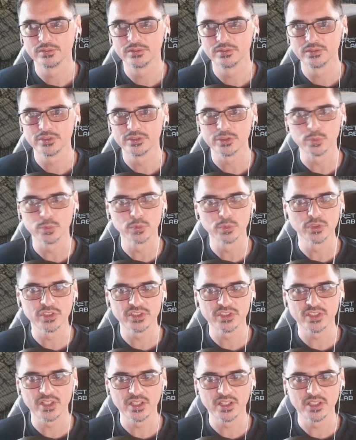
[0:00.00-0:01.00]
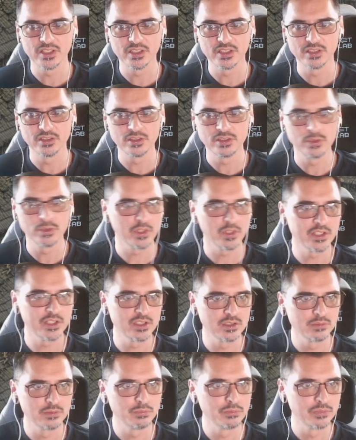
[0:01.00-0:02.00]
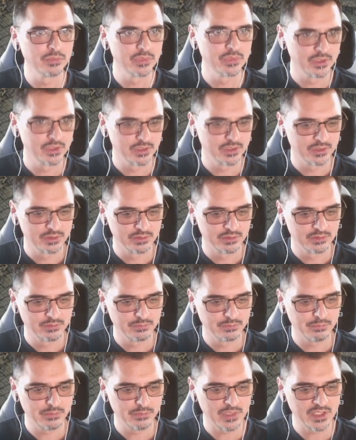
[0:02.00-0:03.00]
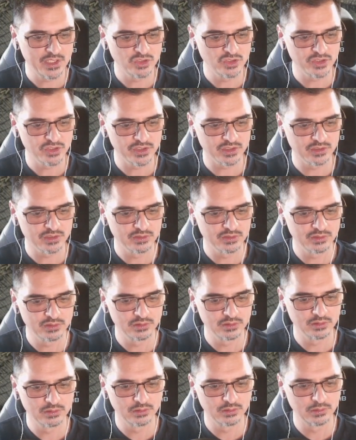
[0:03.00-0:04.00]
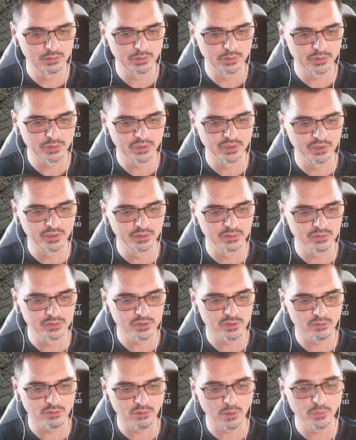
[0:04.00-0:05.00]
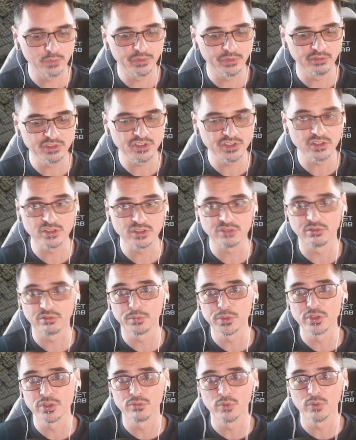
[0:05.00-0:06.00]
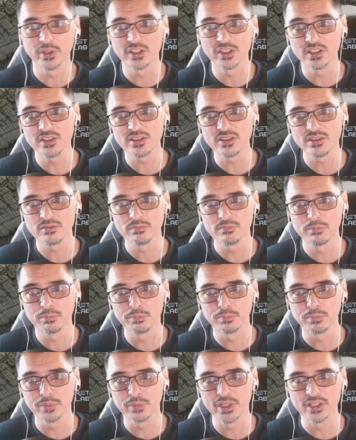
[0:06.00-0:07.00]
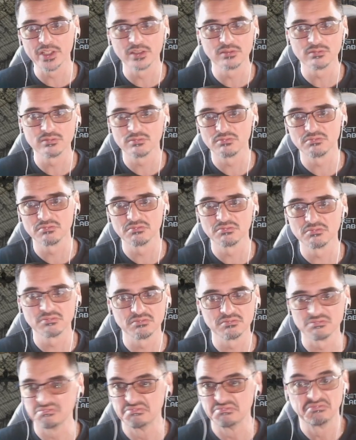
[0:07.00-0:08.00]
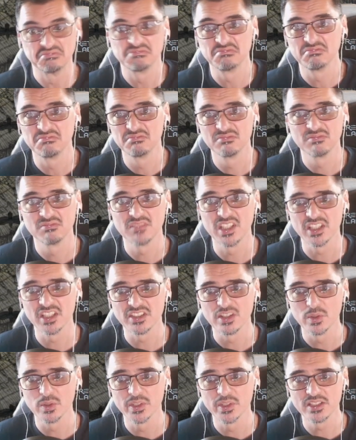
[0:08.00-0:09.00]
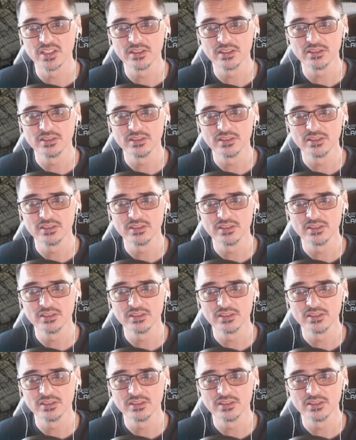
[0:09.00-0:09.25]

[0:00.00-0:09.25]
So we'll just say, new item, magic looking scroll. There is a description of what it is, but he has no idea.